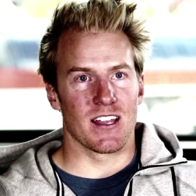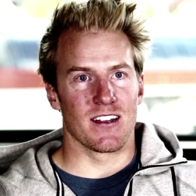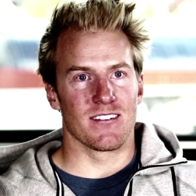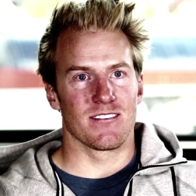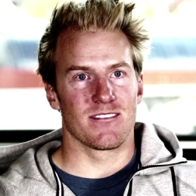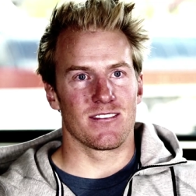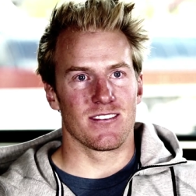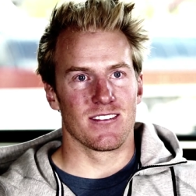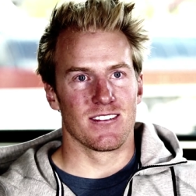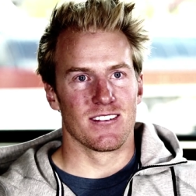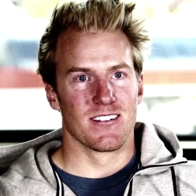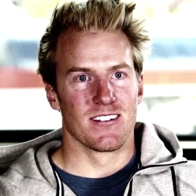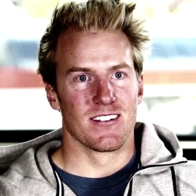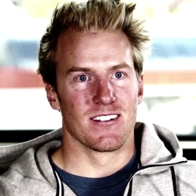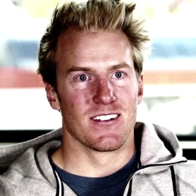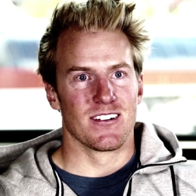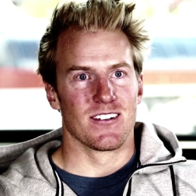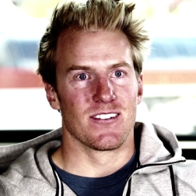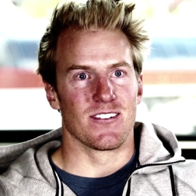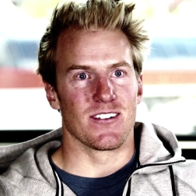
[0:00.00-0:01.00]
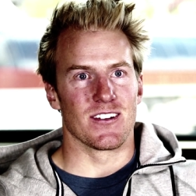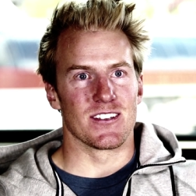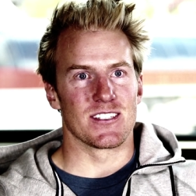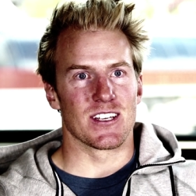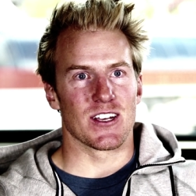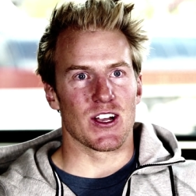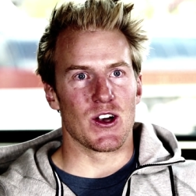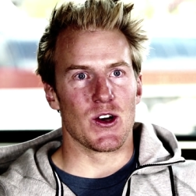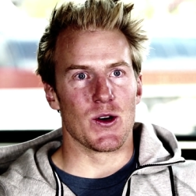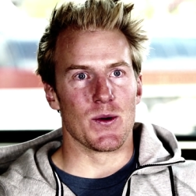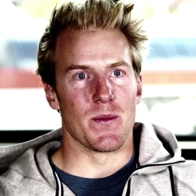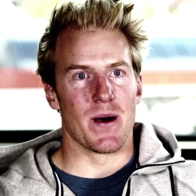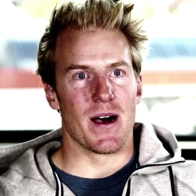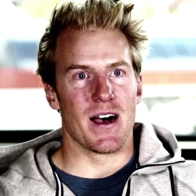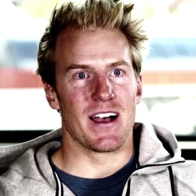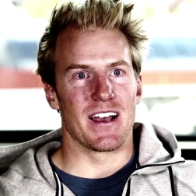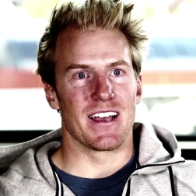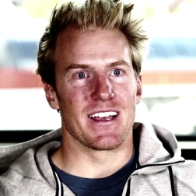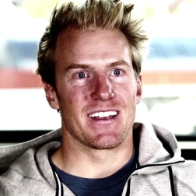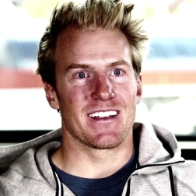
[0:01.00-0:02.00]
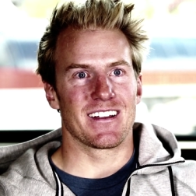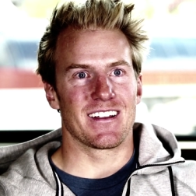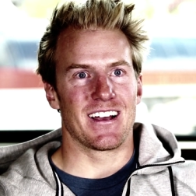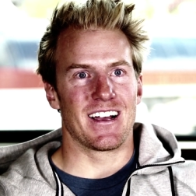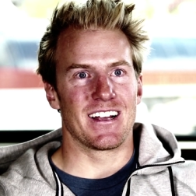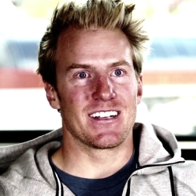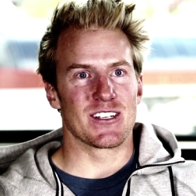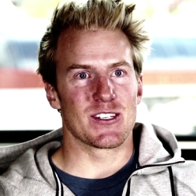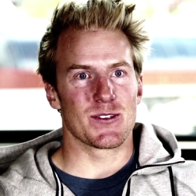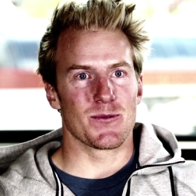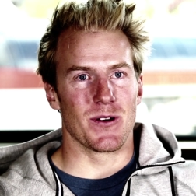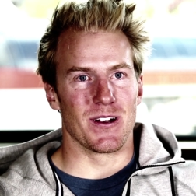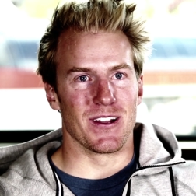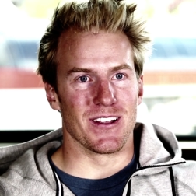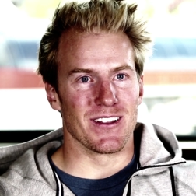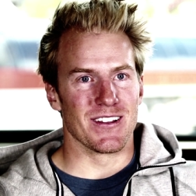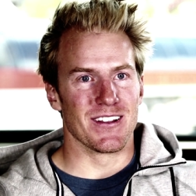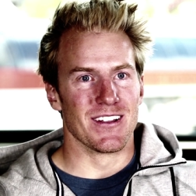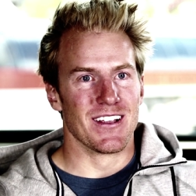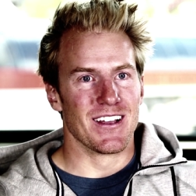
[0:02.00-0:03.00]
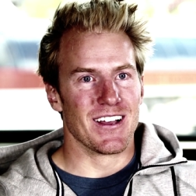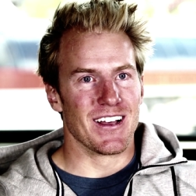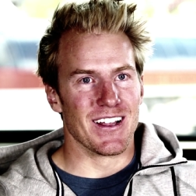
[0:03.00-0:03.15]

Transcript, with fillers: kind of, and I was like, oh my, I just won an